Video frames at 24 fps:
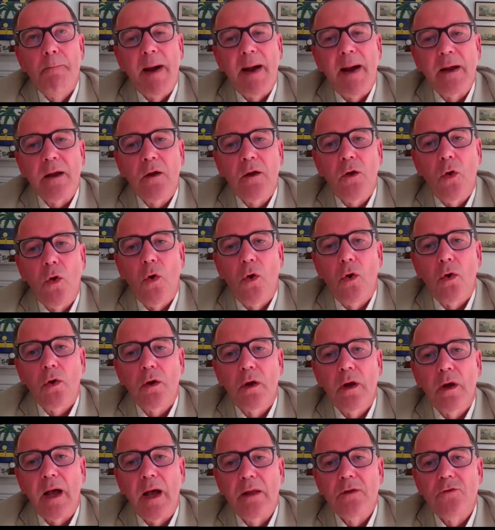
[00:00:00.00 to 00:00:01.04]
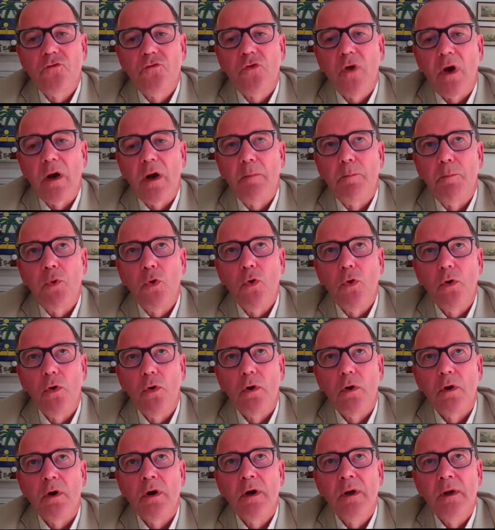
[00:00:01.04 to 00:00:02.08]
Bangkok and
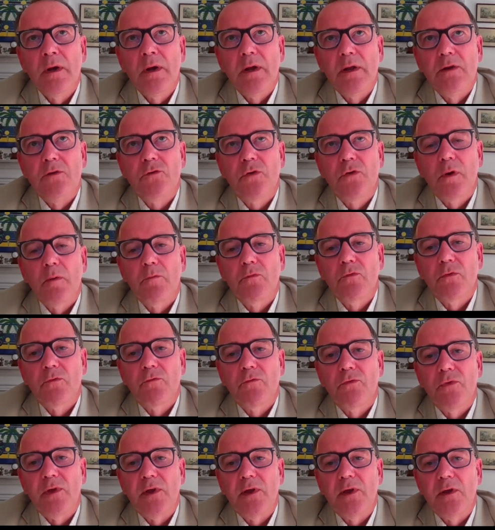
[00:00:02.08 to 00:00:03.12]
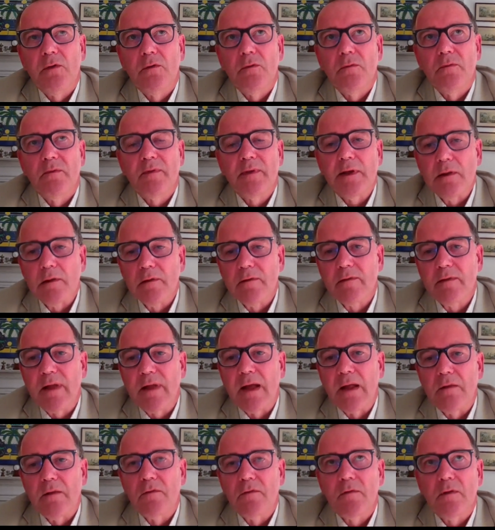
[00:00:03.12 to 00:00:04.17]
Jaipur in terms of the skill
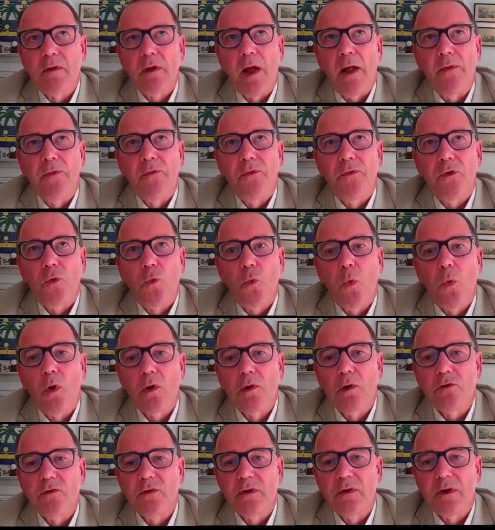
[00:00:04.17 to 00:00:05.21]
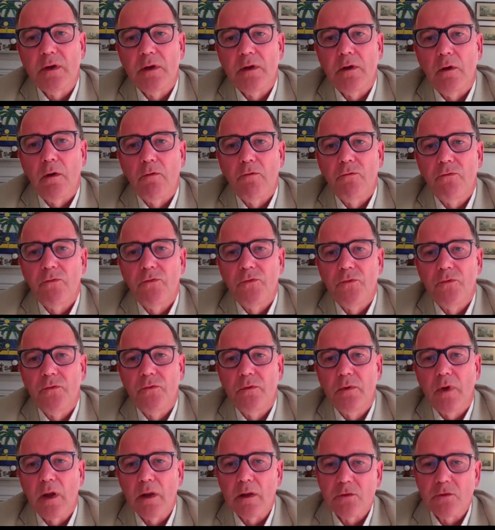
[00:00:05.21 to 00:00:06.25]
sets and the quality of
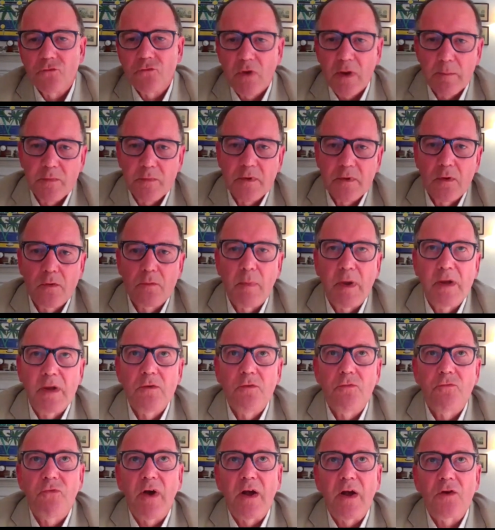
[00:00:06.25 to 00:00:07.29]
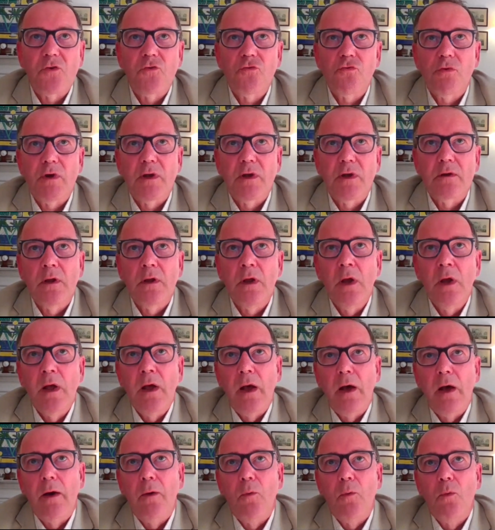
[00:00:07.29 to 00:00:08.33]
colored gemstone manufacturing, and
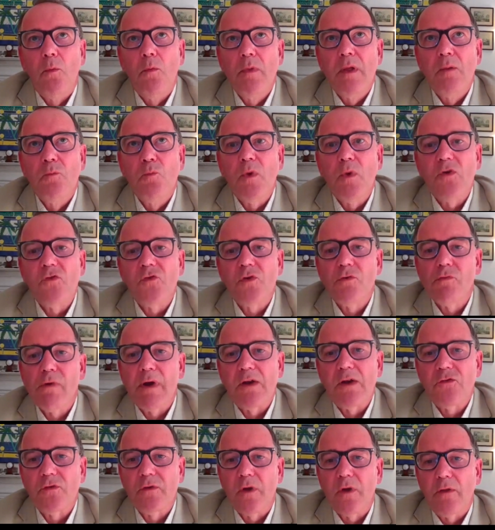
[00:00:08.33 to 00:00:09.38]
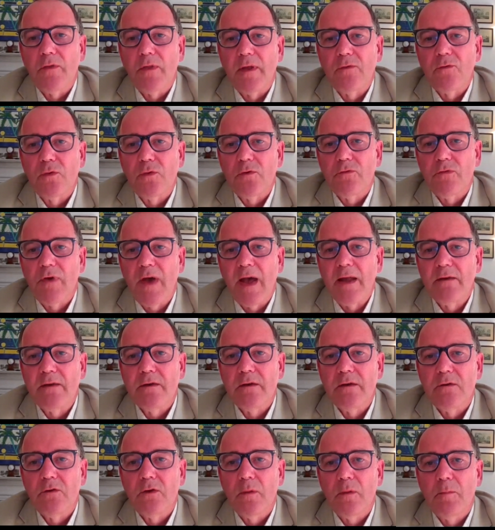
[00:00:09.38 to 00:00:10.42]
in which direction are they sort of
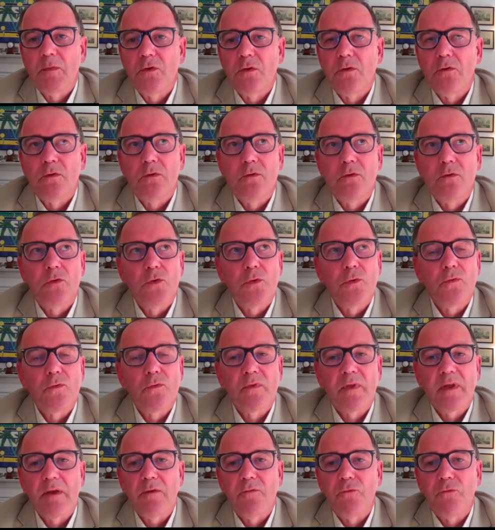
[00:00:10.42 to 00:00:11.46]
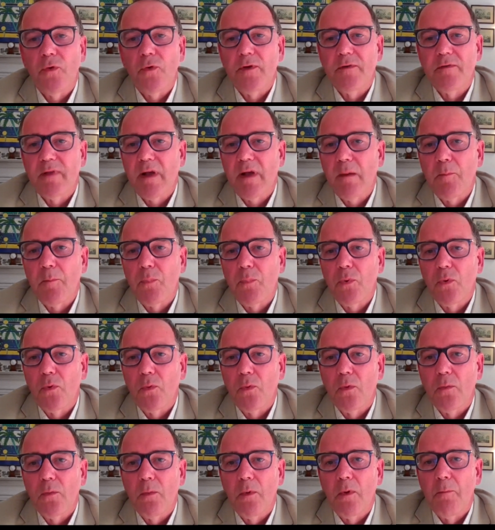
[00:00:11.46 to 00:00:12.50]
headed? I mean, do you see, for
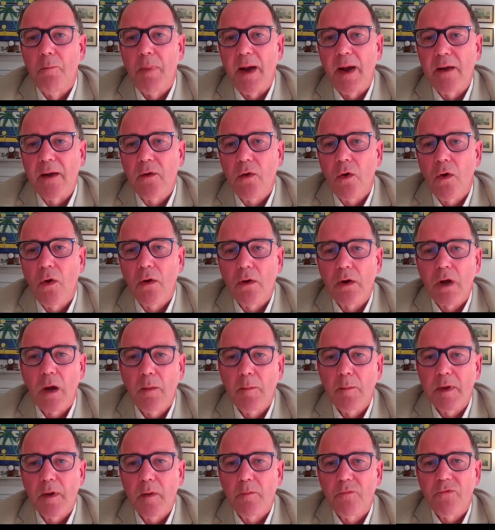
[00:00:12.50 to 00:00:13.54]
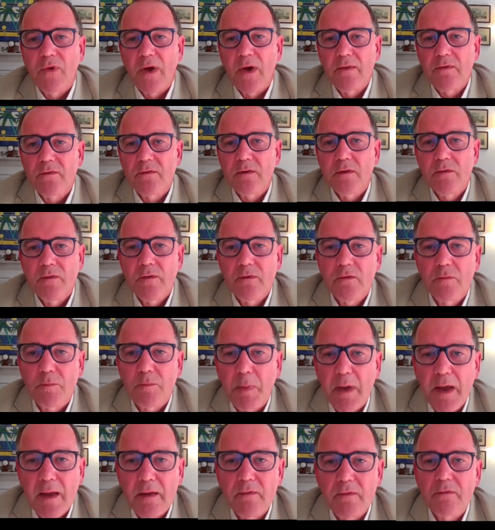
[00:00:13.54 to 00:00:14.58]
example, Bangkok coming up fast in this
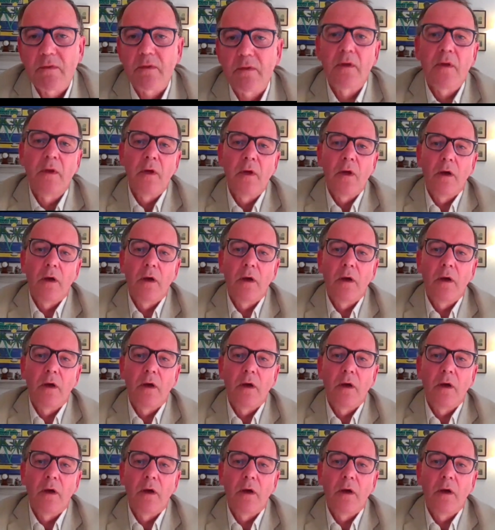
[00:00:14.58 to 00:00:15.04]
space?